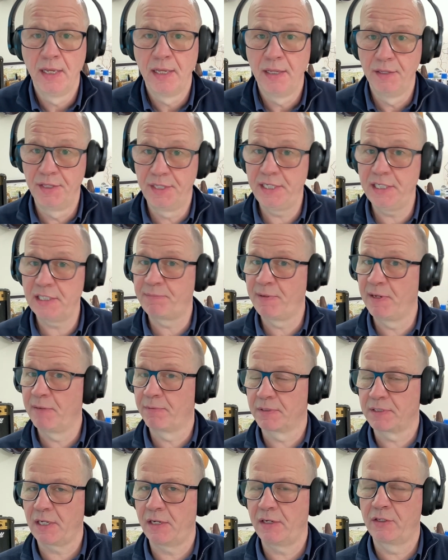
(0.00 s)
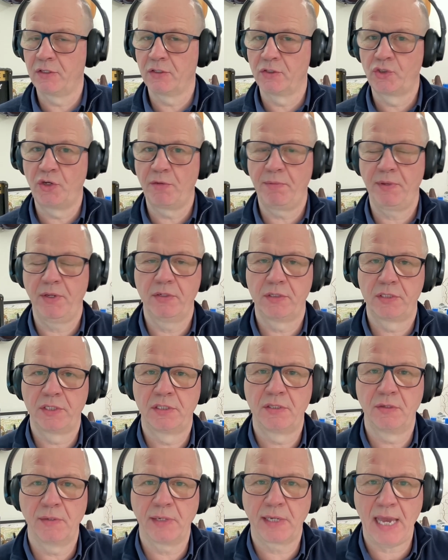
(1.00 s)
These people don't contribute
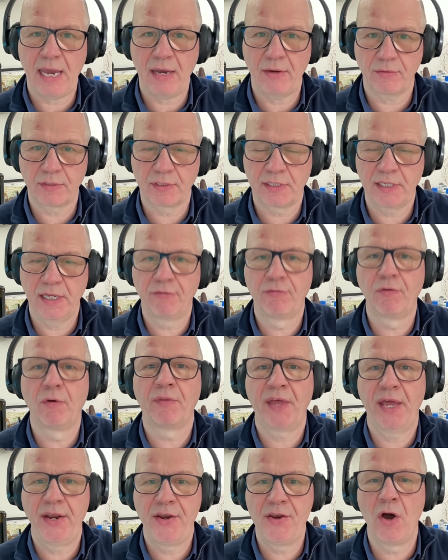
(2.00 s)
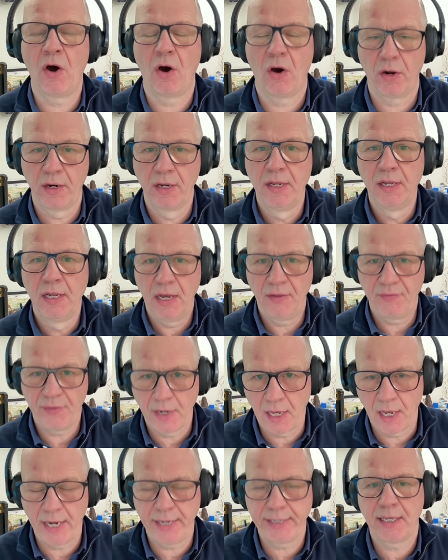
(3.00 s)
to accounts, therefore they're not, and they'll
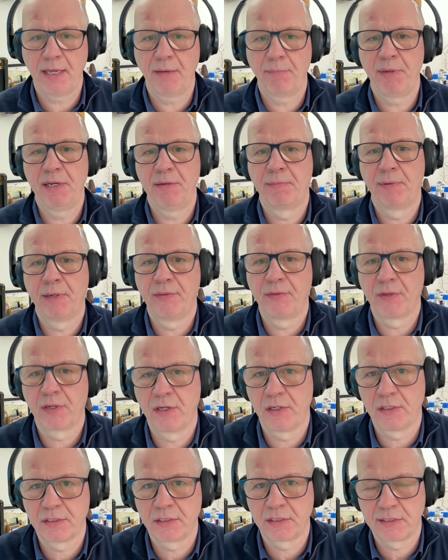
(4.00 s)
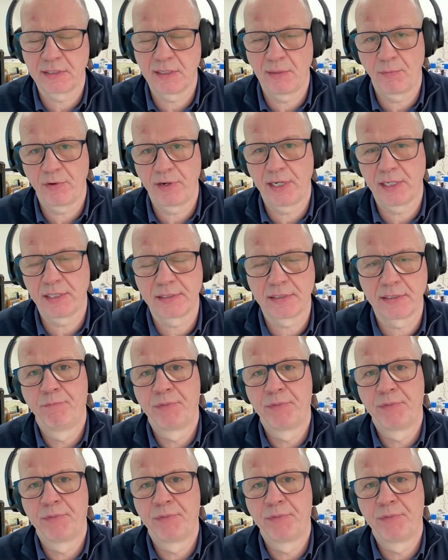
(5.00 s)
hide their people in the costs somewhere else.